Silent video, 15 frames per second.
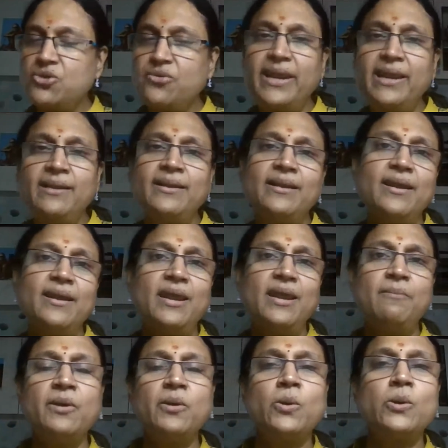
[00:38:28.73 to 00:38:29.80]
string that
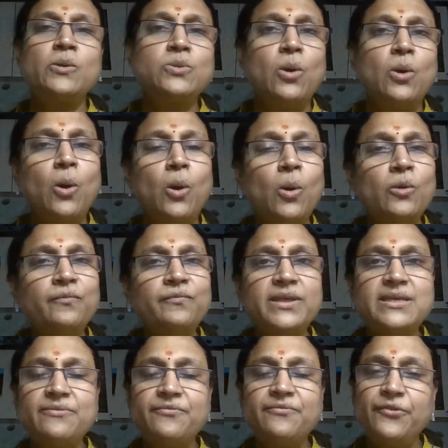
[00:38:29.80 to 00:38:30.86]
came across all
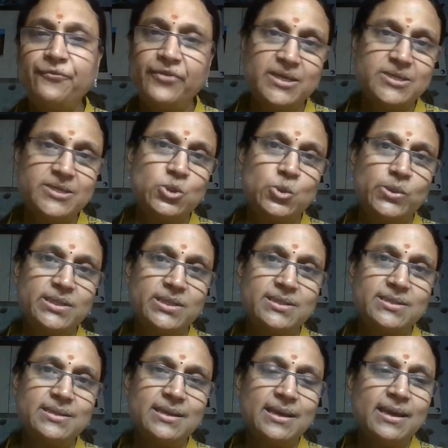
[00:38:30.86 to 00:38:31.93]
of these 50 students.